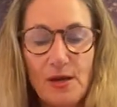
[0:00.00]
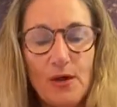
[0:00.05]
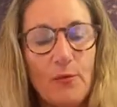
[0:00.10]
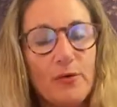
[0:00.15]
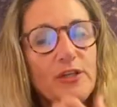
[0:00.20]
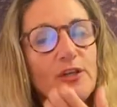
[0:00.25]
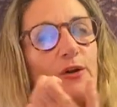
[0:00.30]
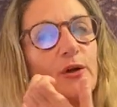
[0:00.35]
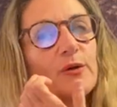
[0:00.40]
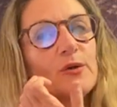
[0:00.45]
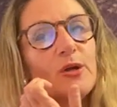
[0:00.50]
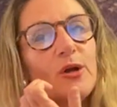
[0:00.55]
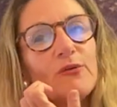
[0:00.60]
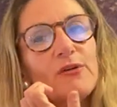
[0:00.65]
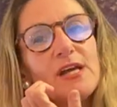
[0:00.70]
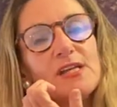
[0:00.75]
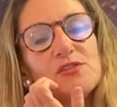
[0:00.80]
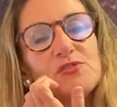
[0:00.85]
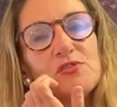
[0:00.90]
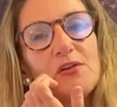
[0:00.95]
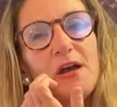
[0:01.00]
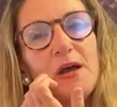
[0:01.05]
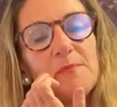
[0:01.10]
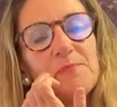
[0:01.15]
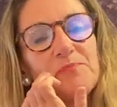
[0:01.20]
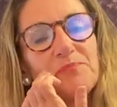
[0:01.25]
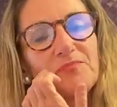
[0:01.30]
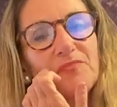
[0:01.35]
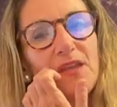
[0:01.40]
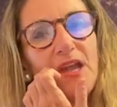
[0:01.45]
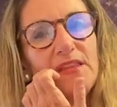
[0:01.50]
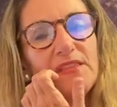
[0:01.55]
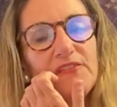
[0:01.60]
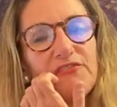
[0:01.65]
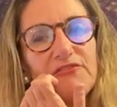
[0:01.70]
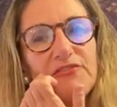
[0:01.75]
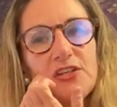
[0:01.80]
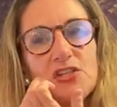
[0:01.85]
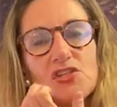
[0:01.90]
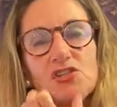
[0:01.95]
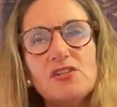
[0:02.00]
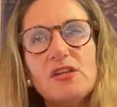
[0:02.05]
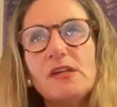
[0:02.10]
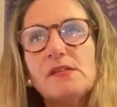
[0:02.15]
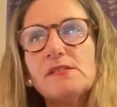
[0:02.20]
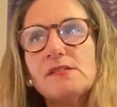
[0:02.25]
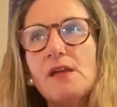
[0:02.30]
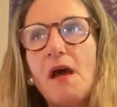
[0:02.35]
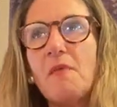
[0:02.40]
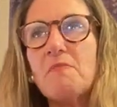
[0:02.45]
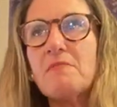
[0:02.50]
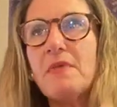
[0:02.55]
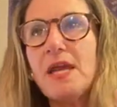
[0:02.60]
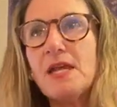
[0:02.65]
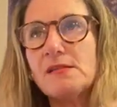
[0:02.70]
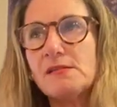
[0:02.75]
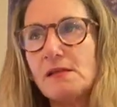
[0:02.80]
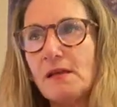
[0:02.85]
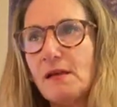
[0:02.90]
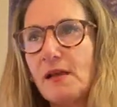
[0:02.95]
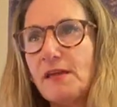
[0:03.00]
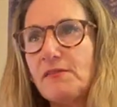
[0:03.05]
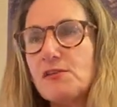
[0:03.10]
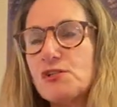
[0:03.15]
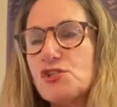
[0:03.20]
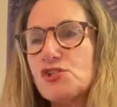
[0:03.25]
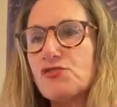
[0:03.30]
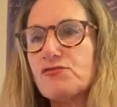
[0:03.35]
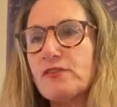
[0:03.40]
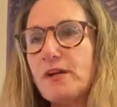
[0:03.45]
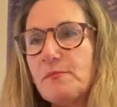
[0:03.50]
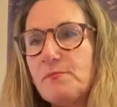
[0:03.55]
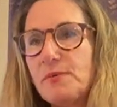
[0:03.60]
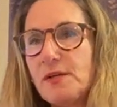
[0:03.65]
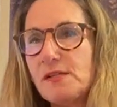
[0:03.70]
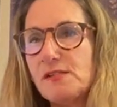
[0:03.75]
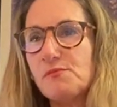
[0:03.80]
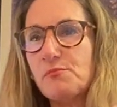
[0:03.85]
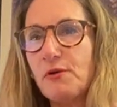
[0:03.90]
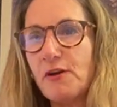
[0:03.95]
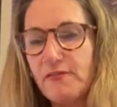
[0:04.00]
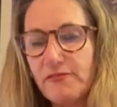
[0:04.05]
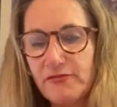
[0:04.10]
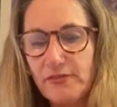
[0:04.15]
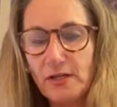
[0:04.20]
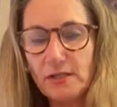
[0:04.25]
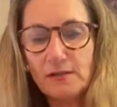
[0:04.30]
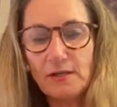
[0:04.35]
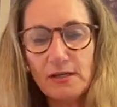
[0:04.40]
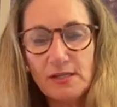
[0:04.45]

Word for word: When you go to a restaurant and the fish tastes amazing and the shrimp is perfect,